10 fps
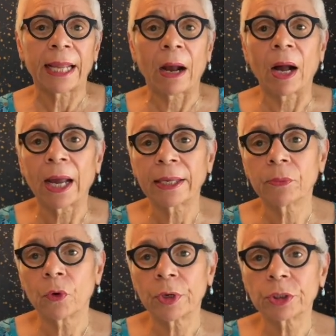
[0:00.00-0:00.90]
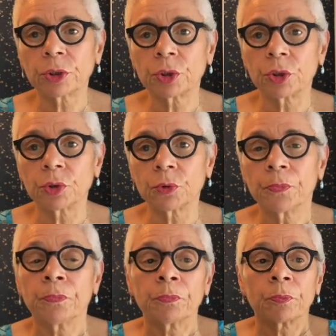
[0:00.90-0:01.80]
Now, I am going
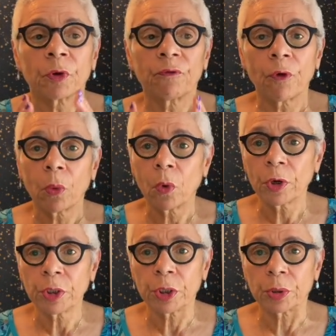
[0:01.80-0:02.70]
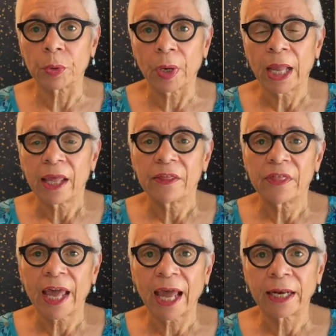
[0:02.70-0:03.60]
to forewarn you
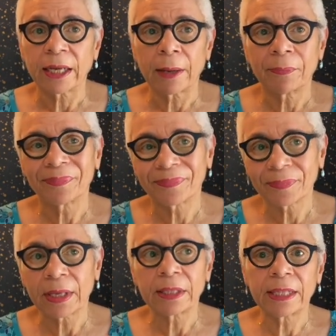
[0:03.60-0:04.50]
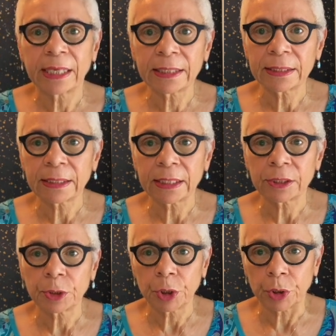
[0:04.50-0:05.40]
that this
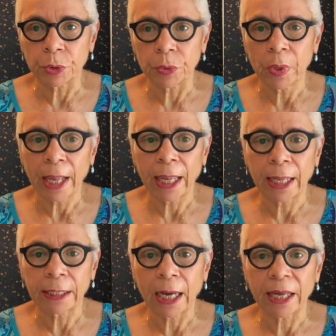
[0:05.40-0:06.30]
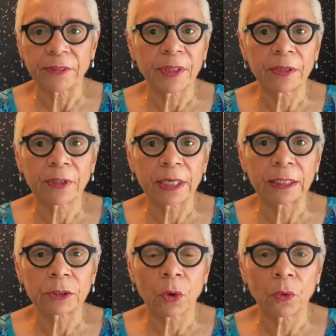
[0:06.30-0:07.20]
is new, and I think
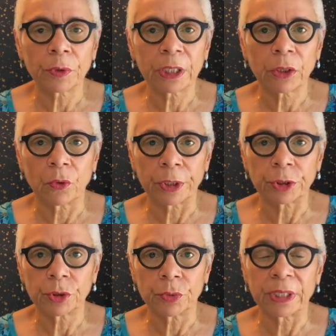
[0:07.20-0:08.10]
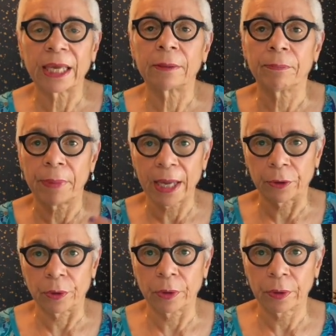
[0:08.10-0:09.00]
that it's only going to get
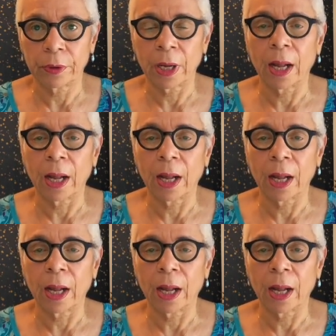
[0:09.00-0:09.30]
better.